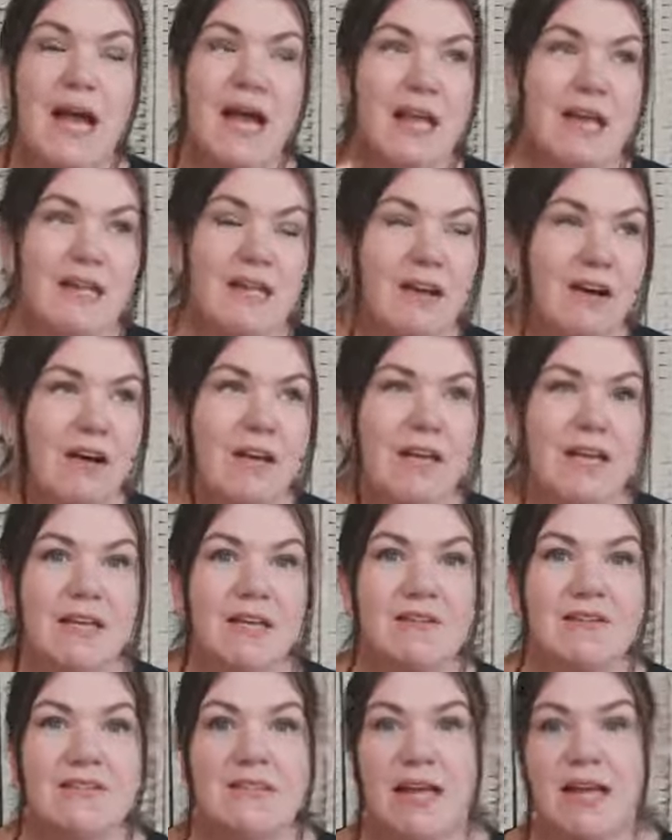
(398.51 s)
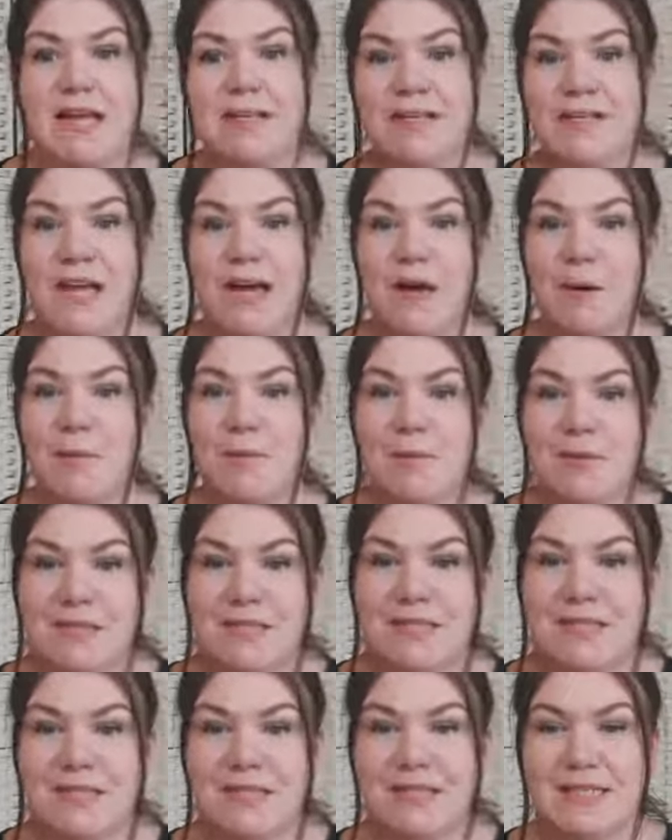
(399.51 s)
our lives and our
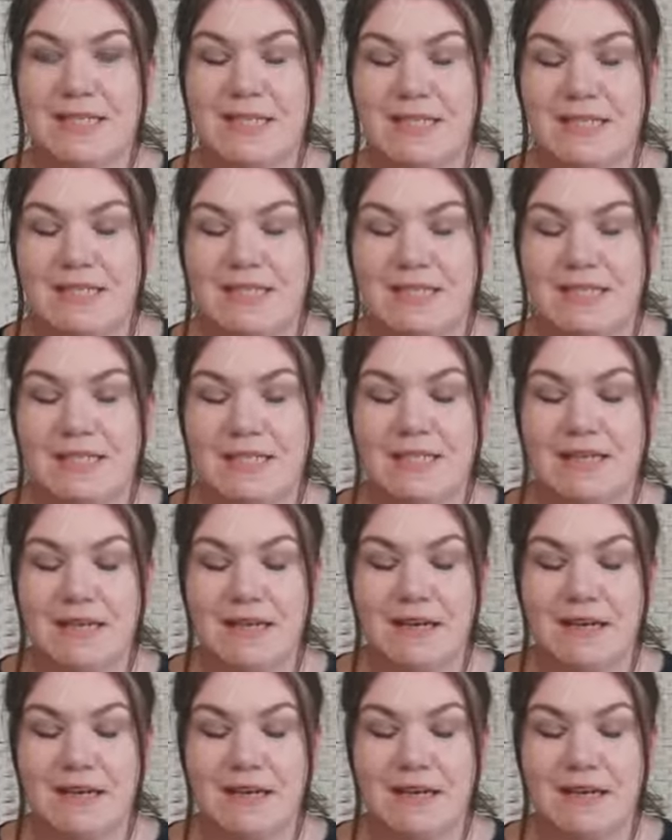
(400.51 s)
businesses